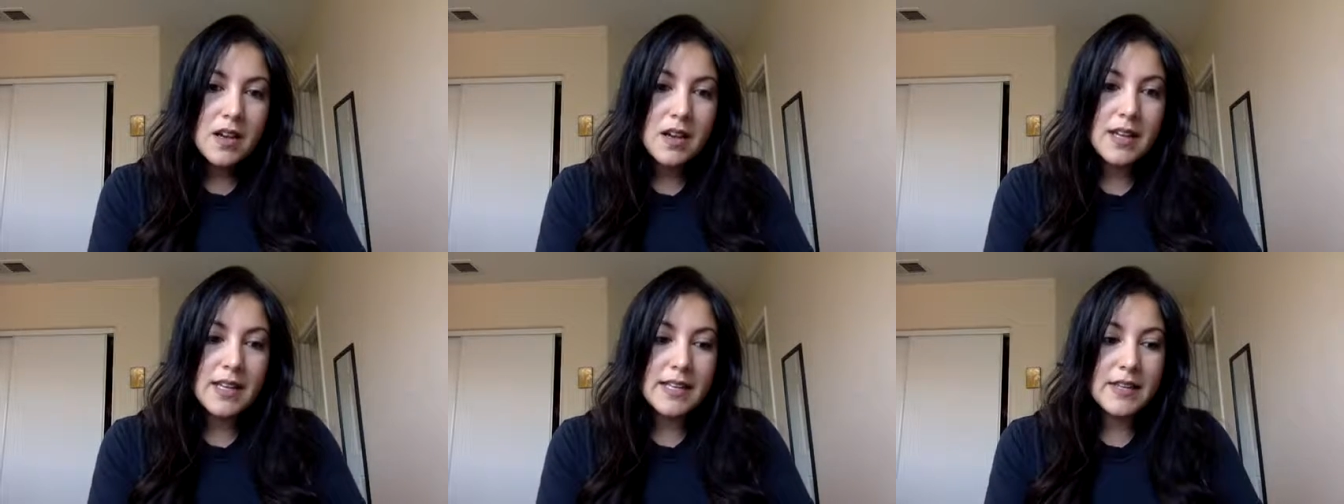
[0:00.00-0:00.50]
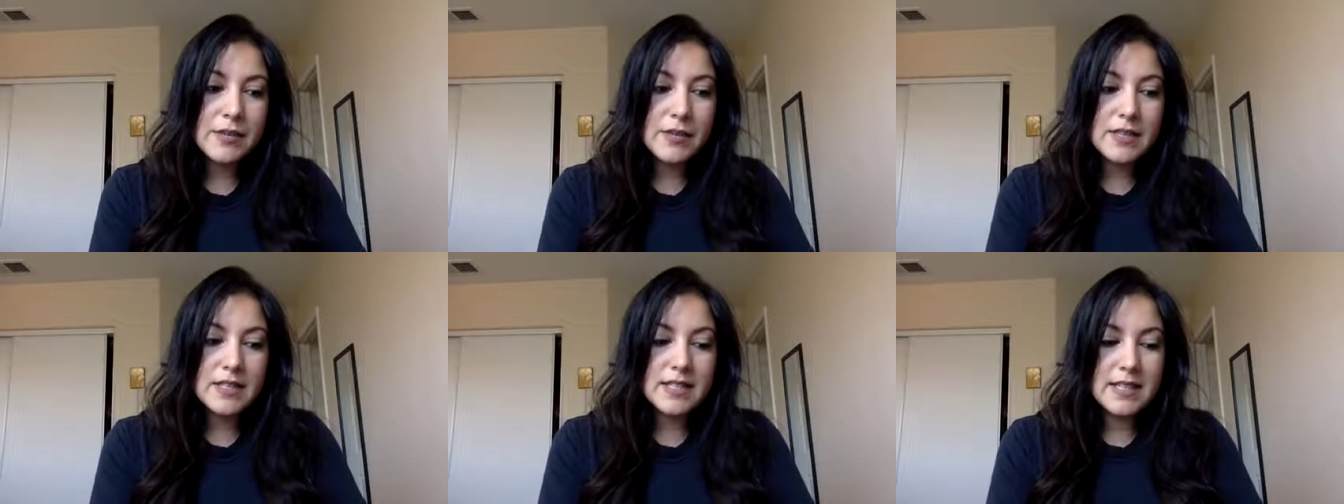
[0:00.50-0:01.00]
uh, he
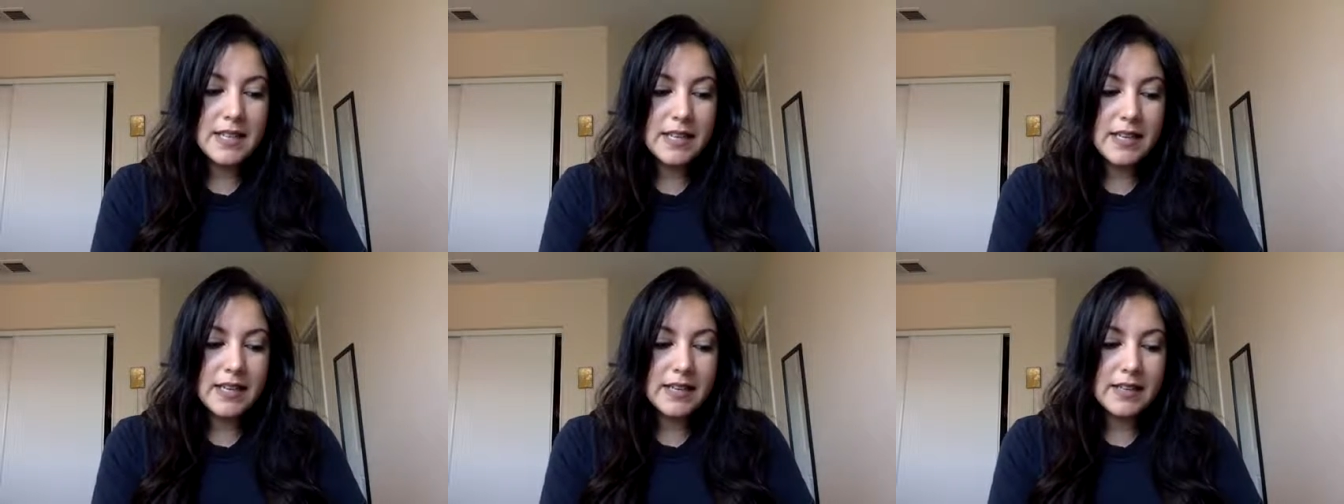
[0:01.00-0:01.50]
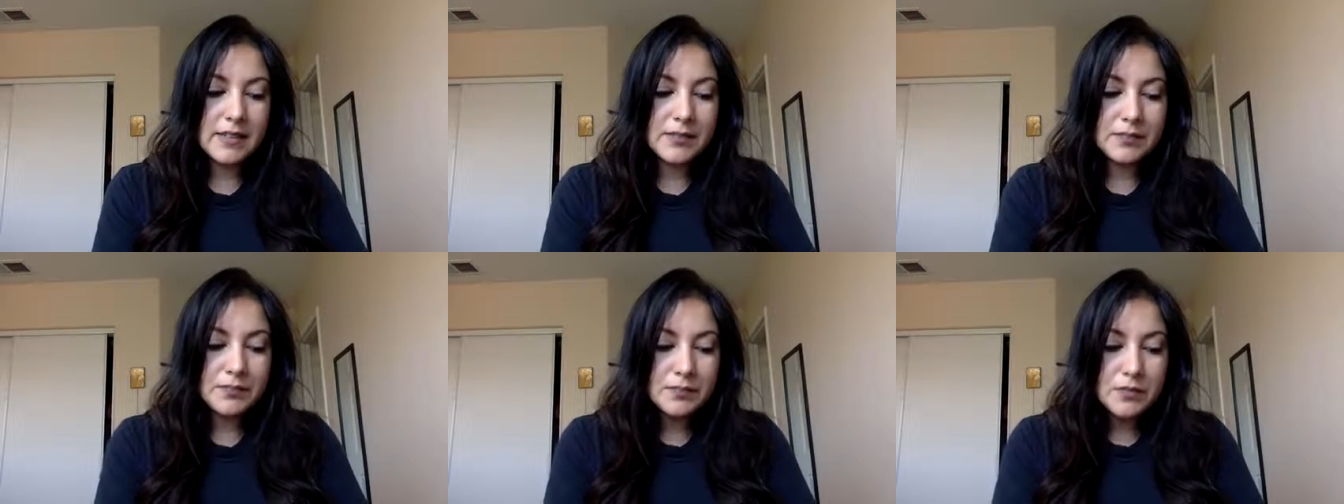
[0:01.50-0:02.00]
was a
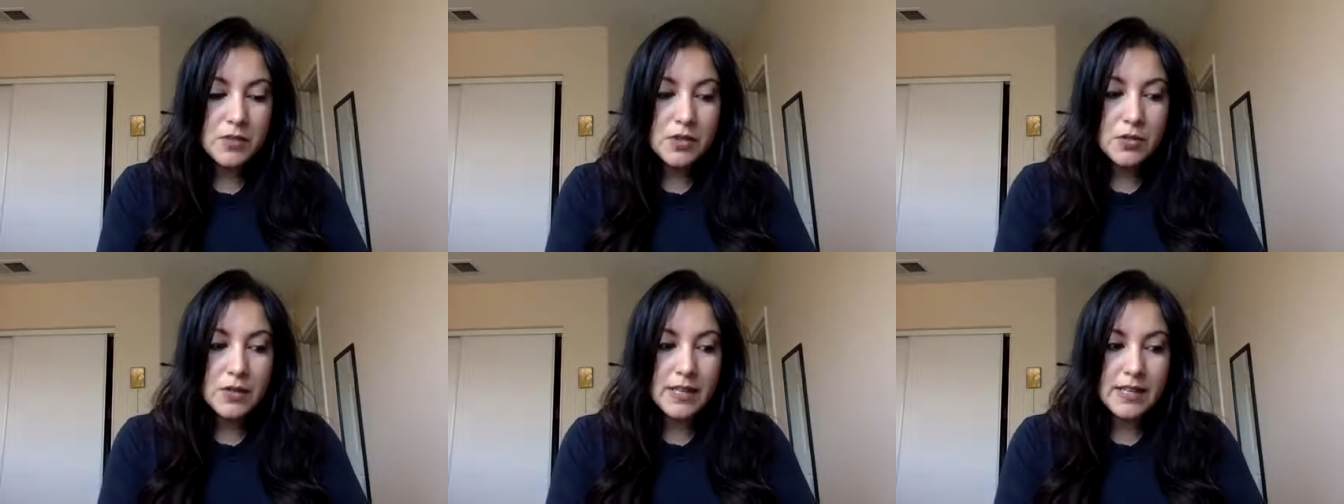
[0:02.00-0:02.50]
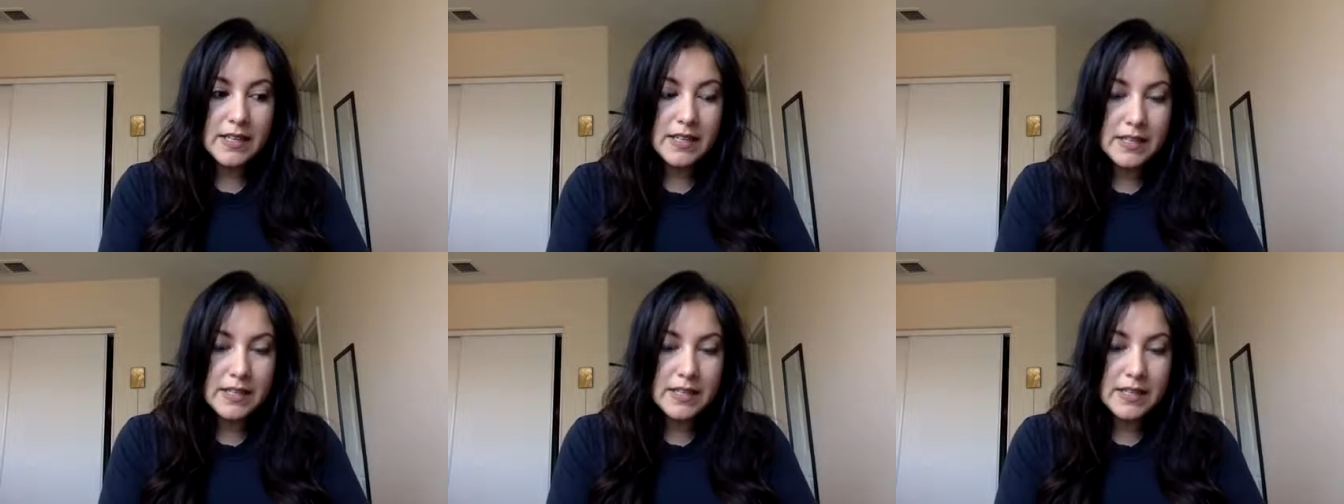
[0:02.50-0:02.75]
20